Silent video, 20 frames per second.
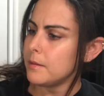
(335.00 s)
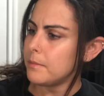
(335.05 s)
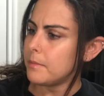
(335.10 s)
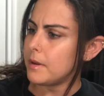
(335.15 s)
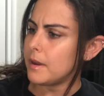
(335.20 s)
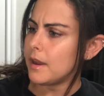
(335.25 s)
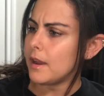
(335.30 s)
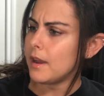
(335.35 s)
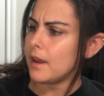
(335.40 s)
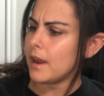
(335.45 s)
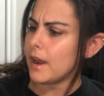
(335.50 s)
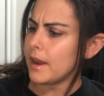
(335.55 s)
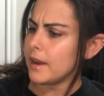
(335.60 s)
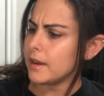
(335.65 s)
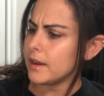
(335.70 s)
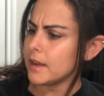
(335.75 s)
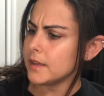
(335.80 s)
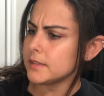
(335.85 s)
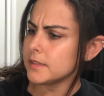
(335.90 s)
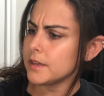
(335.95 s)
but I
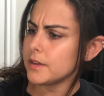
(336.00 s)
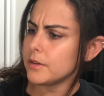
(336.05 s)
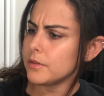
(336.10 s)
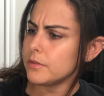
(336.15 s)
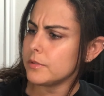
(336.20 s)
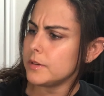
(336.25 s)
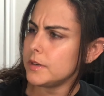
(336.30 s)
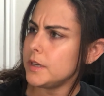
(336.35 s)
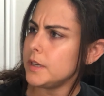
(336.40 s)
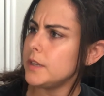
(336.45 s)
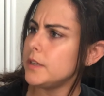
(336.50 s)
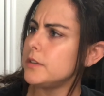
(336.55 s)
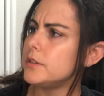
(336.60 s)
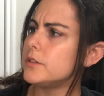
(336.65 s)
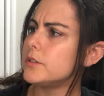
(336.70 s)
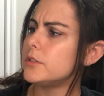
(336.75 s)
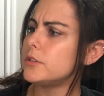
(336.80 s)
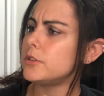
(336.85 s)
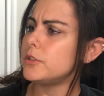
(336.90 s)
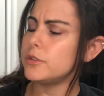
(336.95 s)
guess I don't need
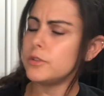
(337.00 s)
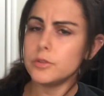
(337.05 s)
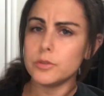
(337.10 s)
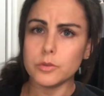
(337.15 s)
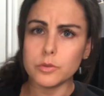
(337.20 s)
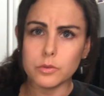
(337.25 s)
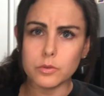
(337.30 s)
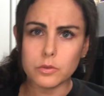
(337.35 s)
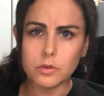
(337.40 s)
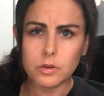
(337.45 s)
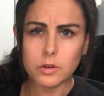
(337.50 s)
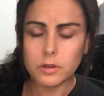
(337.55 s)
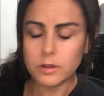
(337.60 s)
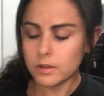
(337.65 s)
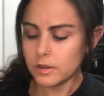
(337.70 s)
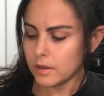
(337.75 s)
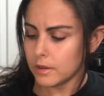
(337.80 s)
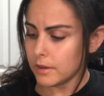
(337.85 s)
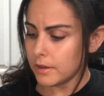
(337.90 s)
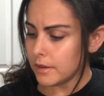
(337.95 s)
to.
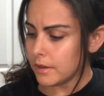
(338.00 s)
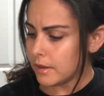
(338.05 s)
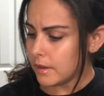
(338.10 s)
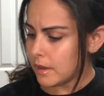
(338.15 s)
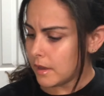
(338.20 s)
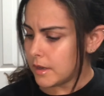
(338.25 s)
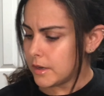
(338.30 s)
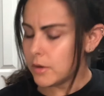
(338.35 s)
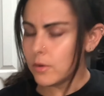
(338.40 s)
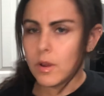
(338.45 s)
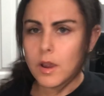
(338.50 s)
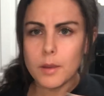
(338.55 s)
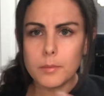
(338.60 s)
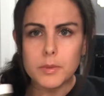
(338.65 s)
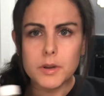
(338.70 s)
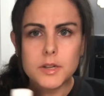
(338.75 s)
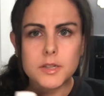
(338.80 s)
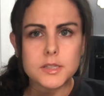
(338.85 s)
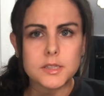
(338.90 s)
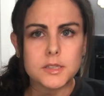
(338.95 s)
No, I'm
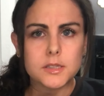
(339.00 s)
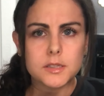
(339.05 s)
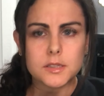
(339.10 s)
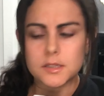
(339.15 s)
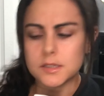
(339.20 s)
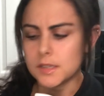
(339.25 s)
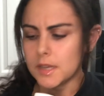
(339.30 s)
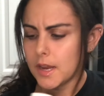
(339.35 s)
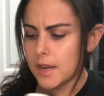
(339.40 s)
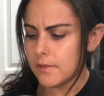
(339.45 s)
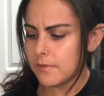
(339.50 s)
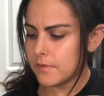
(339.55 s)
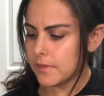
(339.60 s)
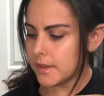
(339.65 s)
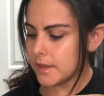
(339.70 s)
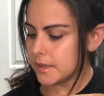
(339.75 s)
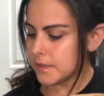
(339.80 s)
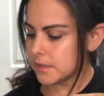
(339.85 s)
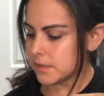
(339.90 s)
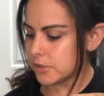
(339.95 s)
gonna save
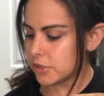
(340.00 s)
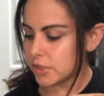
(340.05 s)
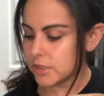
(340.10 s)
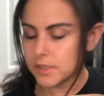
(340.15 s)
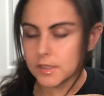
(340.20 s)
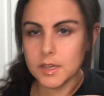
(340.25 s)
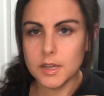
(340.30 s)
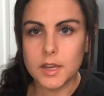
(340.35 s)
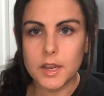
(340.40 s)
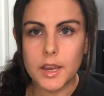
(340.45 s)
this just in